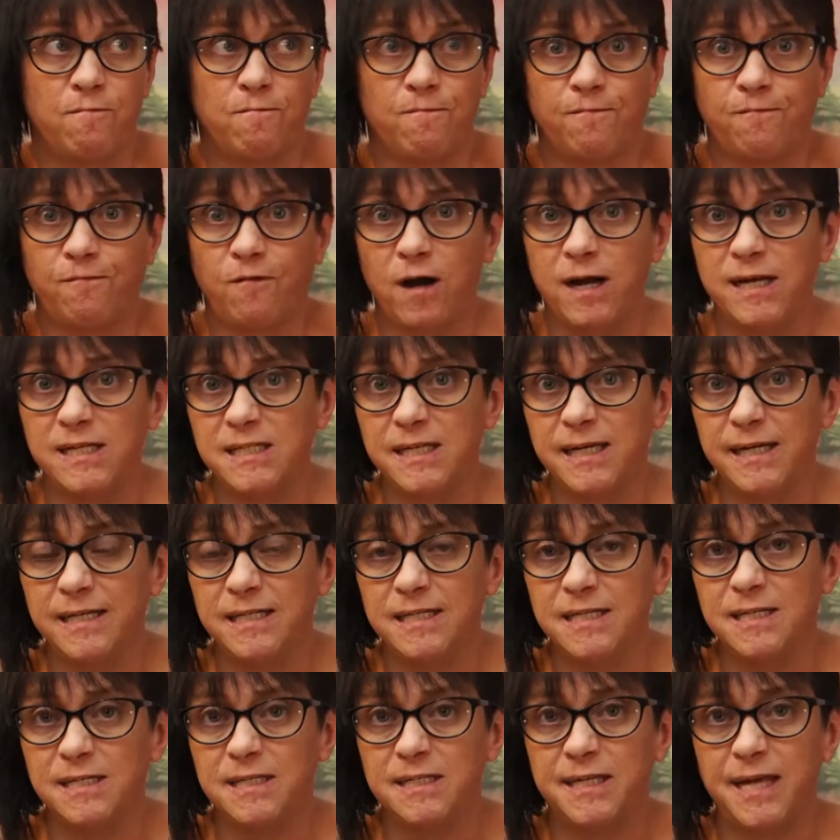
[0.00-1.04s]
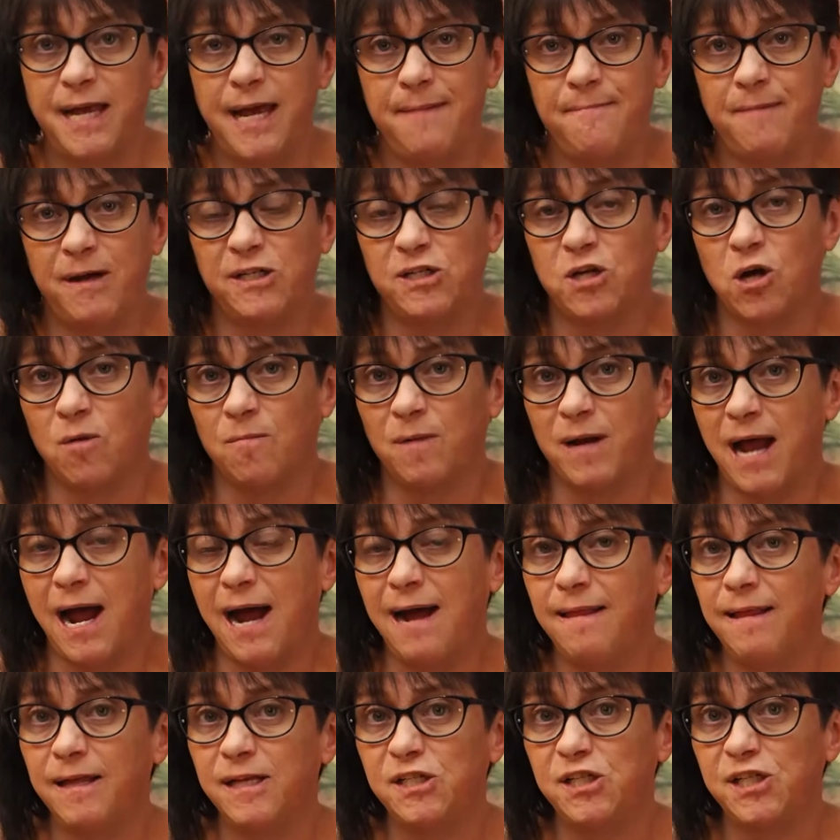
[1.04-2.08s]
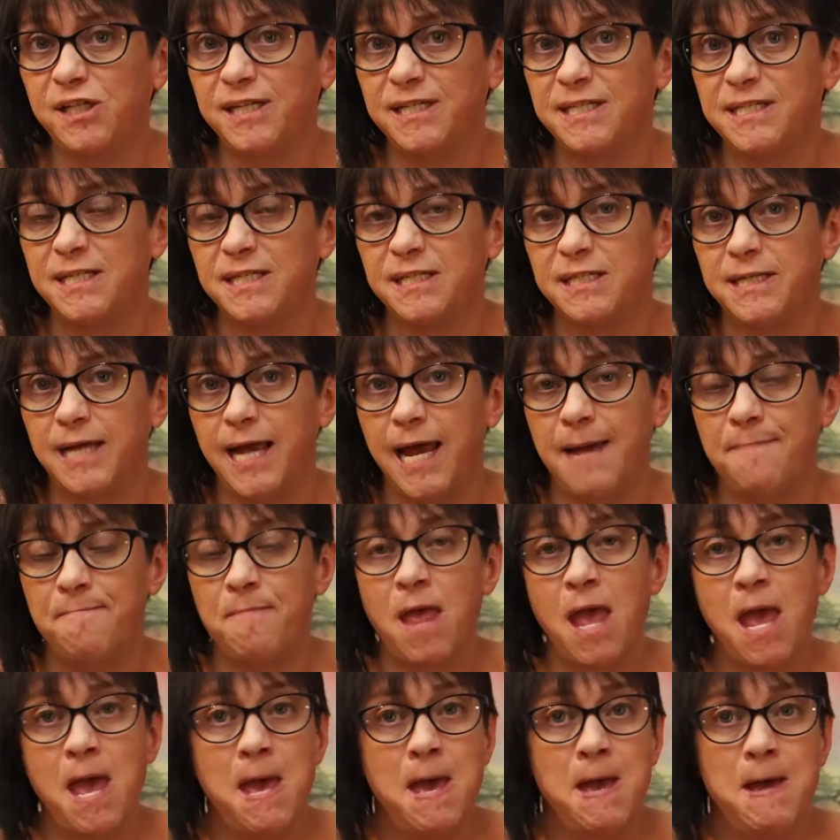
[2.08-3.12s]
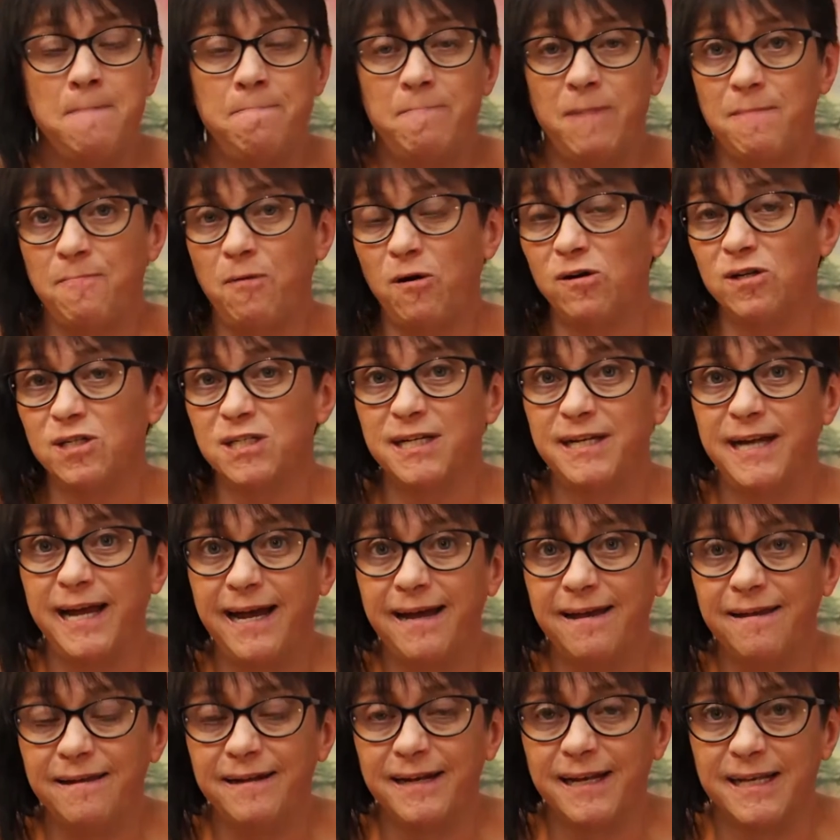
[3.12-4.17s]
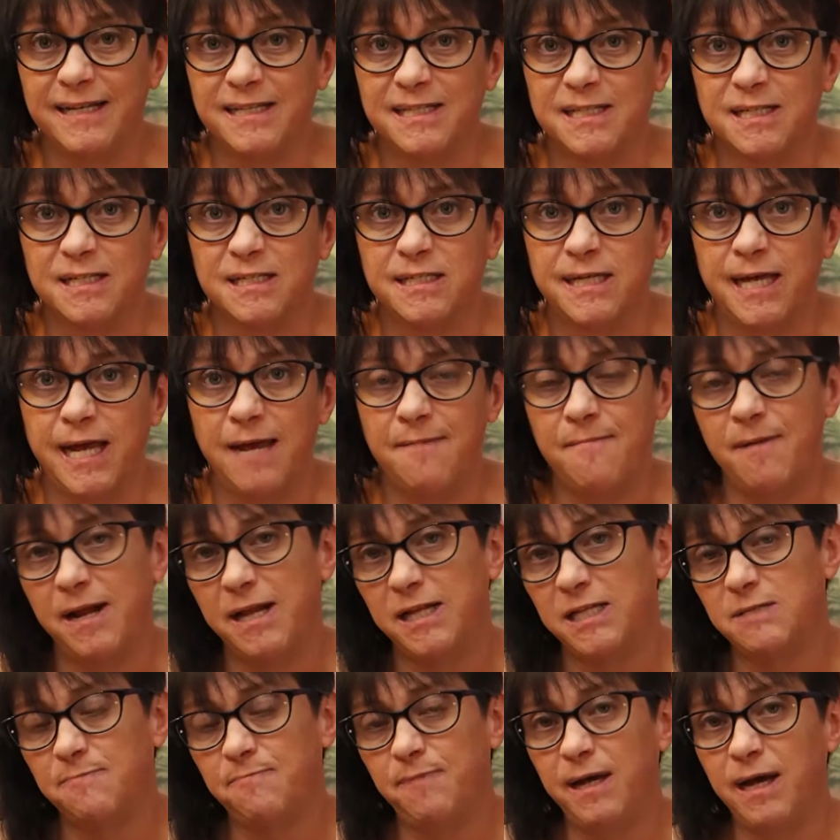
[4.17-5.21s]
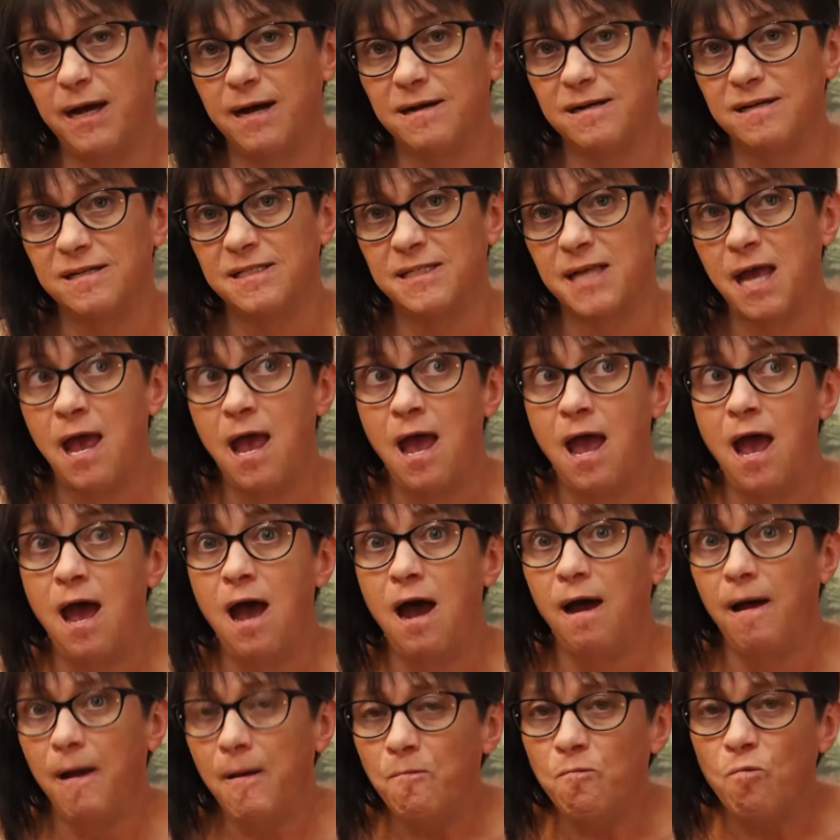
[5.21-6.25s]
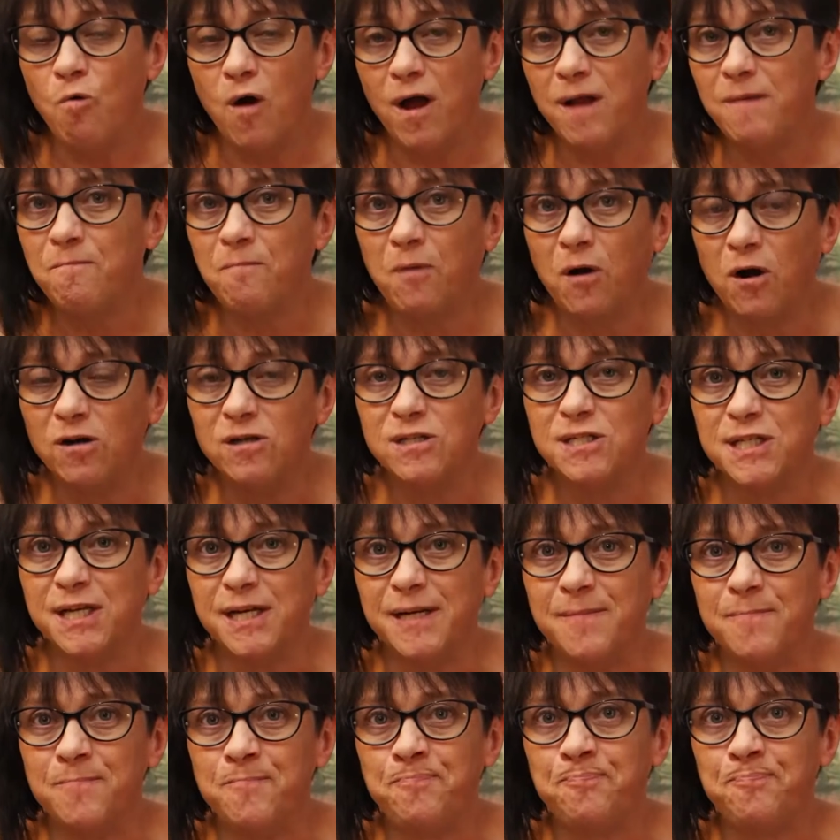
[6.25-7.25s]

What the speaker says: phrasing is the same, my terminology is the same, my personality is the same, and it's because I'm one person.